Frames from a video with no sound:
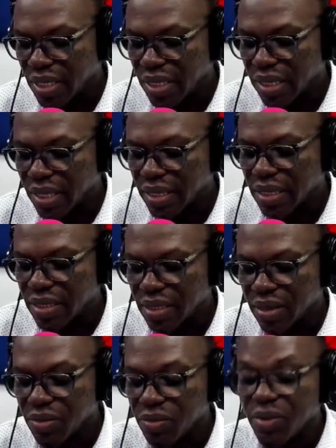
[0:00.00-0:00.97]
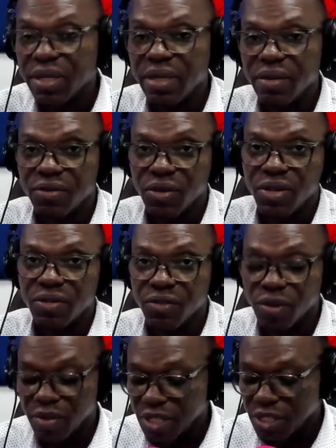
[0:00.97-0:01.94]
and analytical reading for
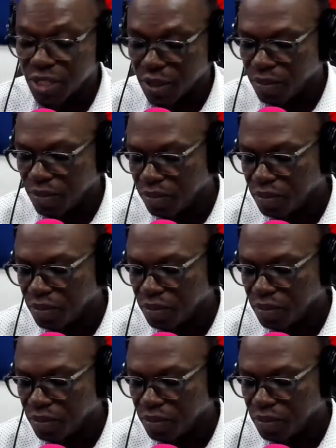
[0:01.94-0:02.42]
information.